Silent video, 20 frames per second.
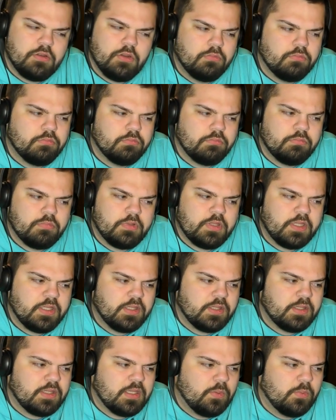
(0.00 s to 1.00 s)
I'll dry out
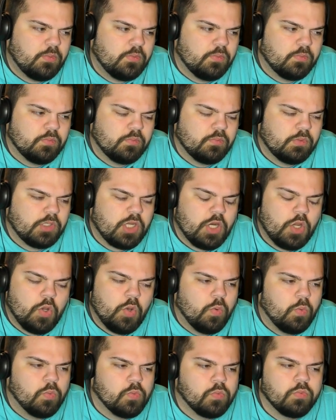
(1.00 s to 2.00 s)
the inside of my
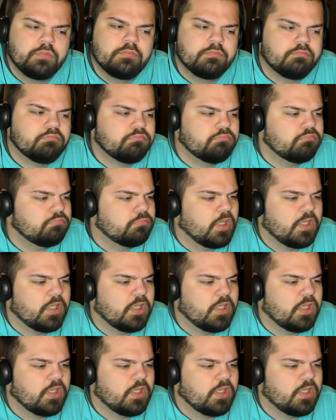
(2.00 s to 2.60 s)
mouth with a hair dryer.